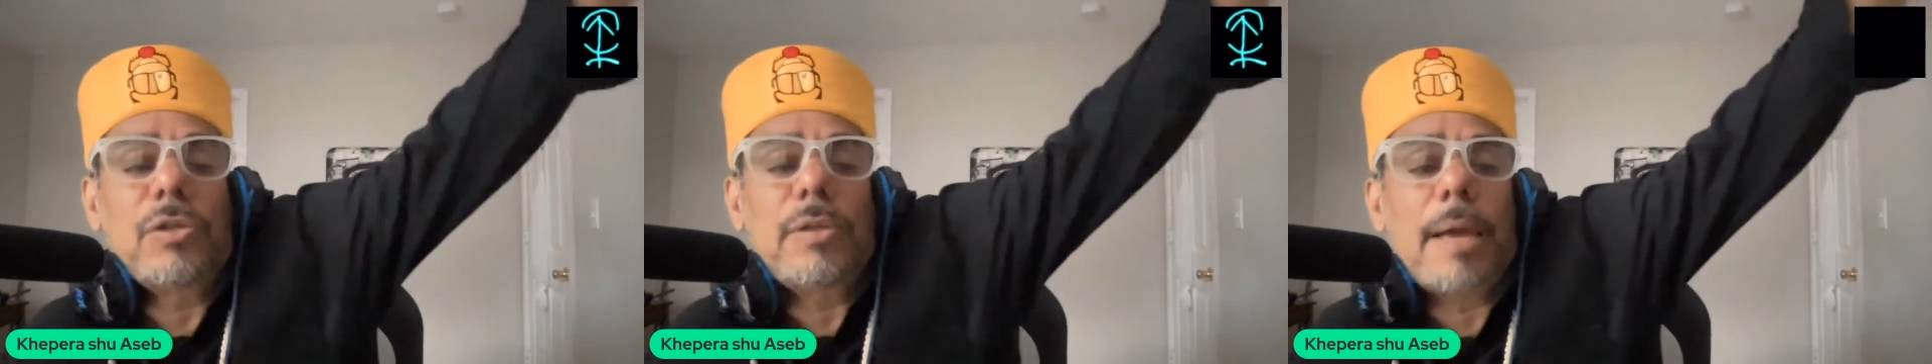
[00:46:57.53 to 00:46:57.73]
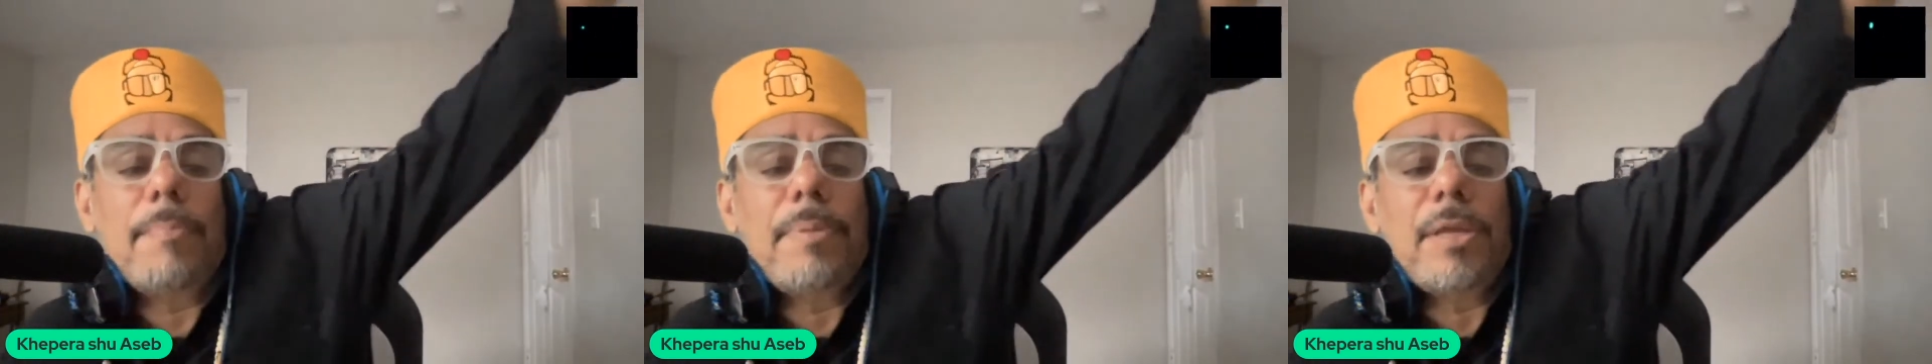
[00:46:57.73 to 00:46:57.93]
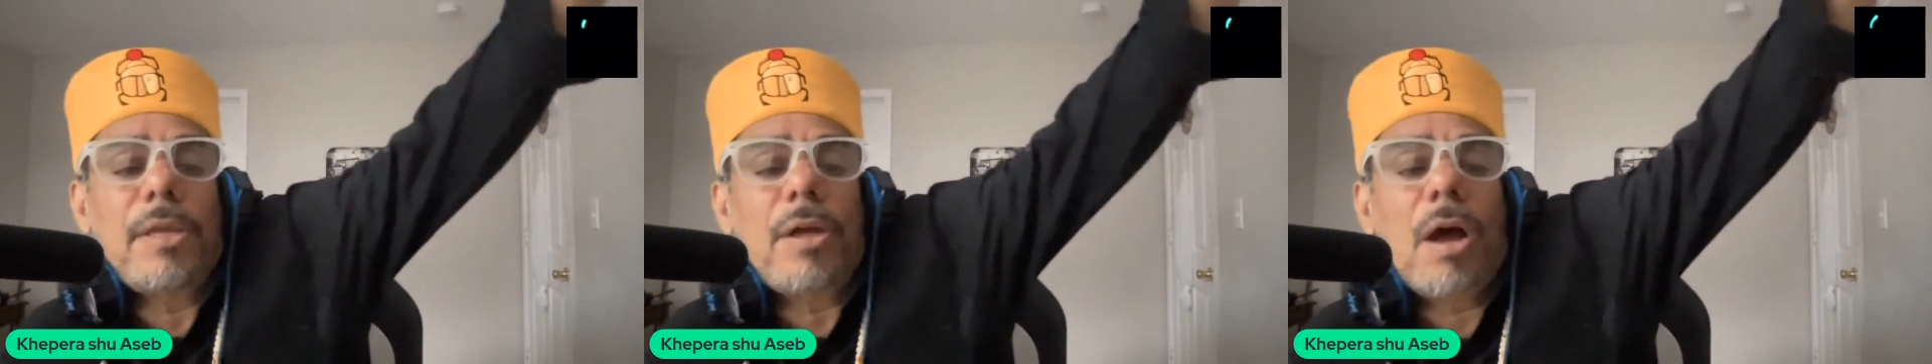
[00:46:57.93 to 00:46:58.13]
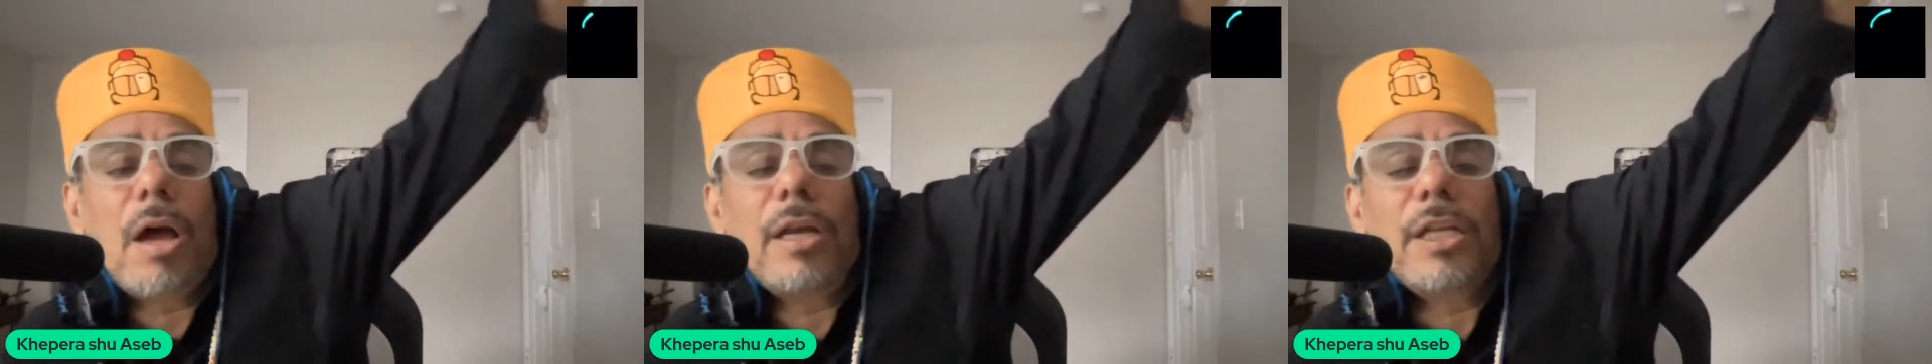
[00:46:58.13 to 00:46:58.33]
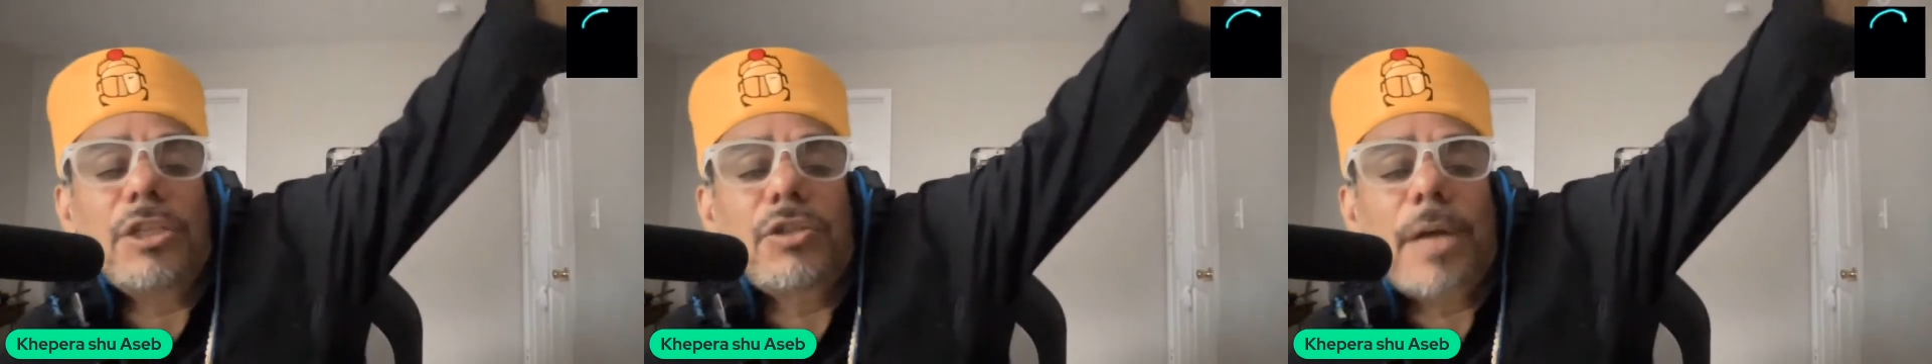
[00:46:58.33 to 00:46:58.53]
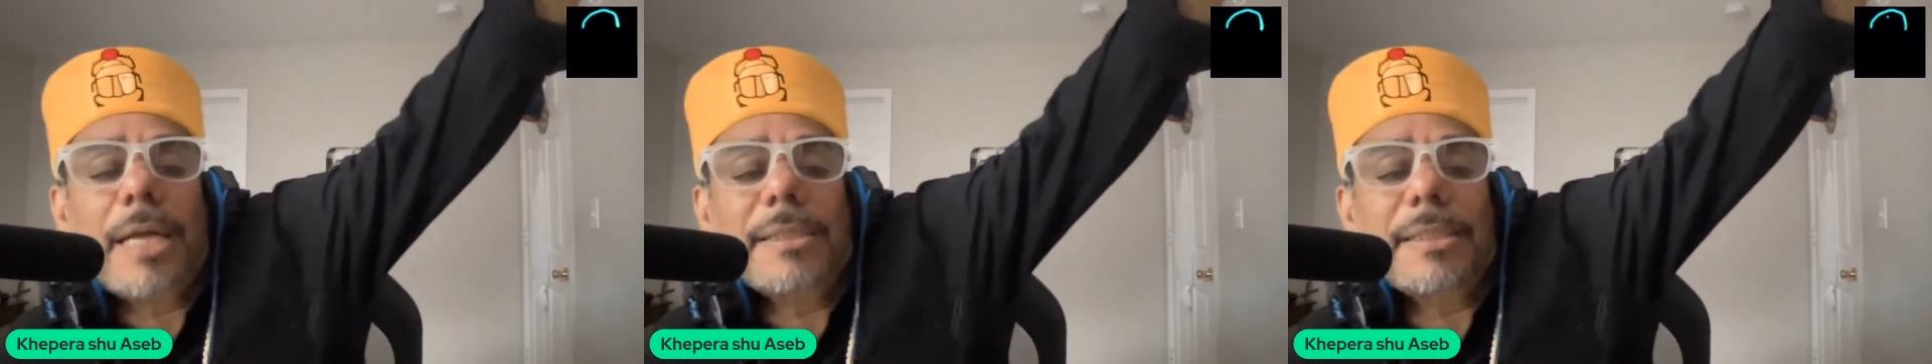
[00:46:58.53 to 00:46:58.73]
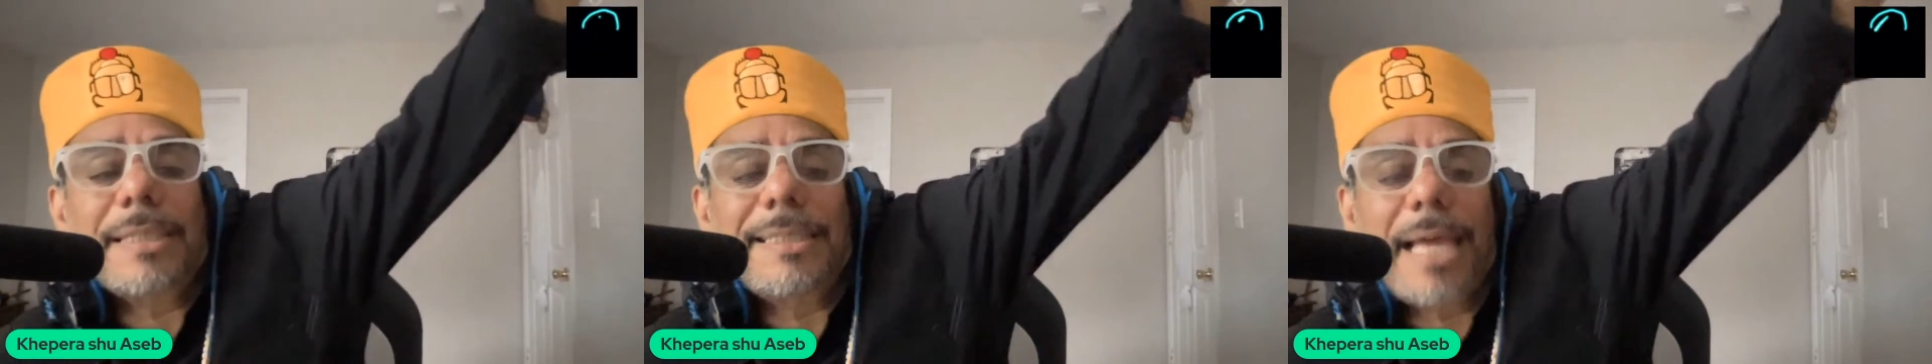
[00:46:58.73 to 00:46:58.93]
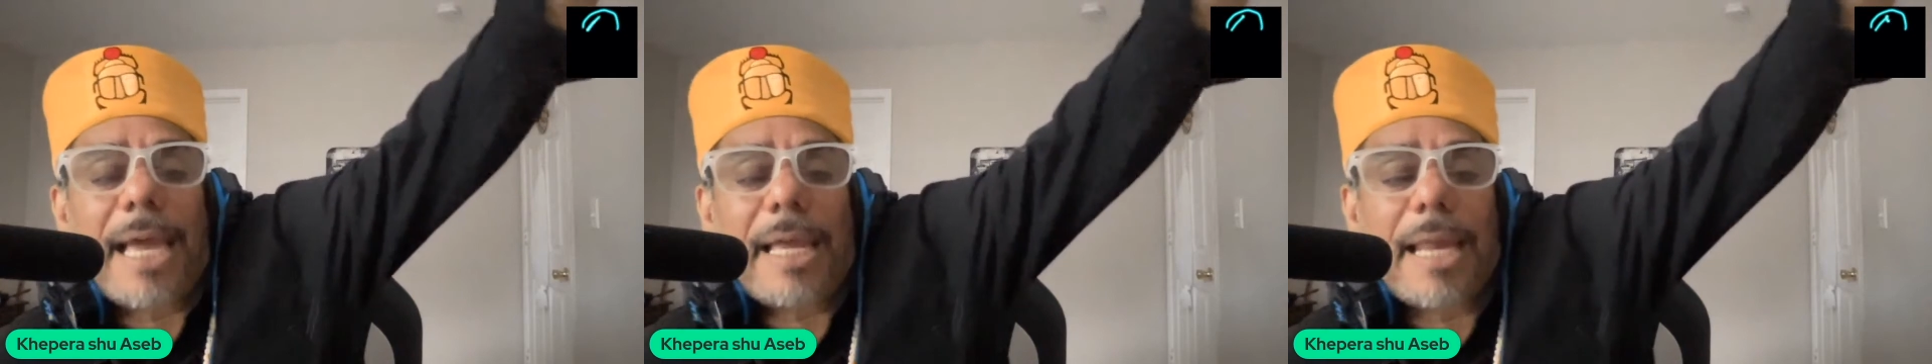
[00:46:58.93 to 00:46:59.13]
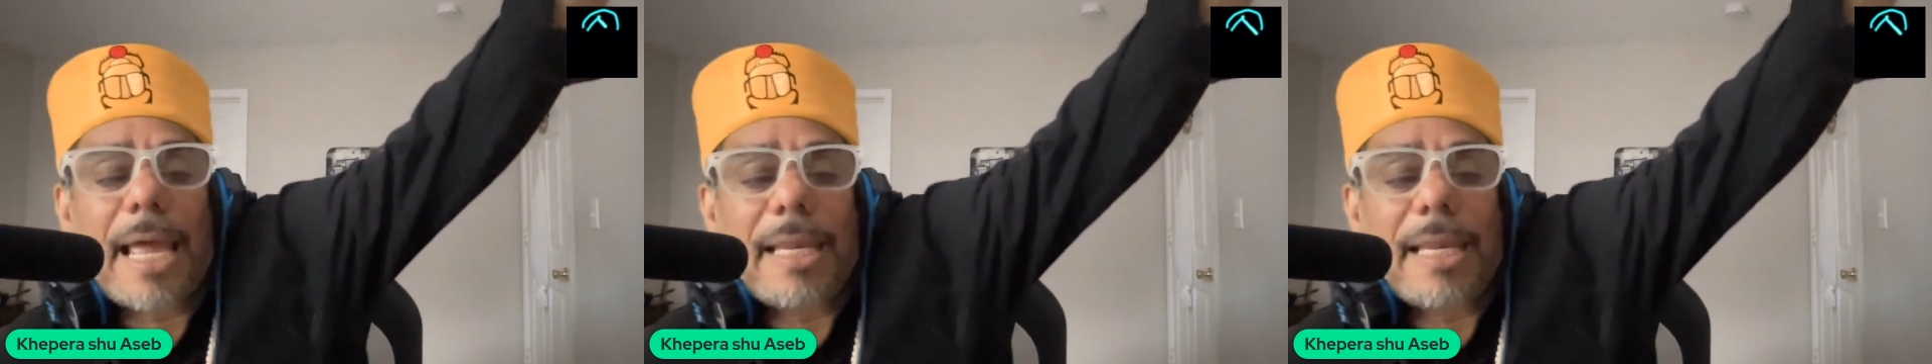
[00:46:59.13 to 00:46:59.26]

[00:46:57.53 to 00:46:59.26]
that beyond and transcendent,